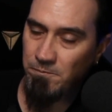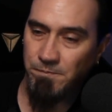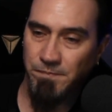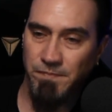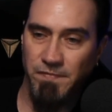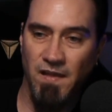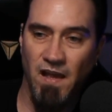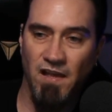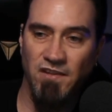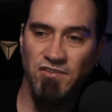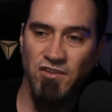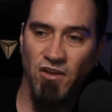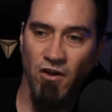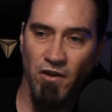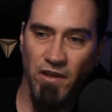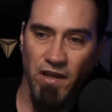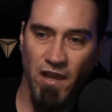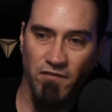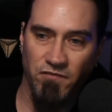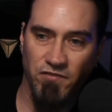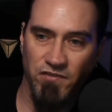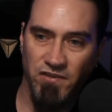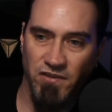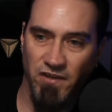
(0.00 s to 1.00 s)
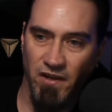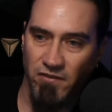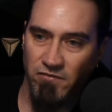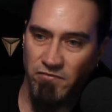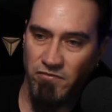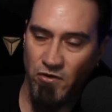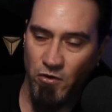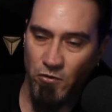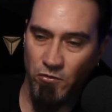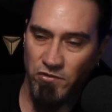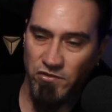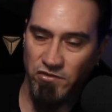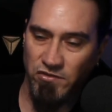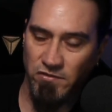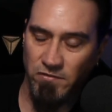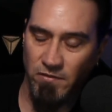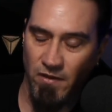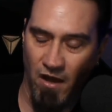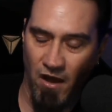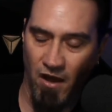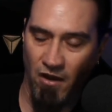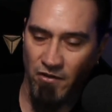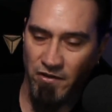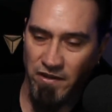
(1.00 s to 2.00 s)
that's all I got for tonight, folks.
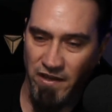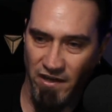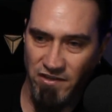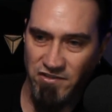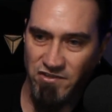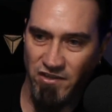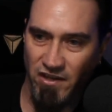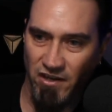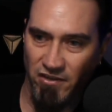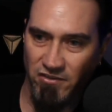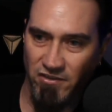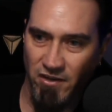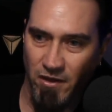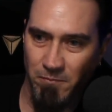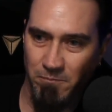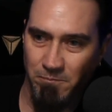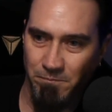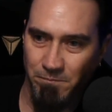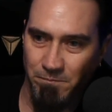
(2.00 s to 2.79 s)
I'll catch you next time.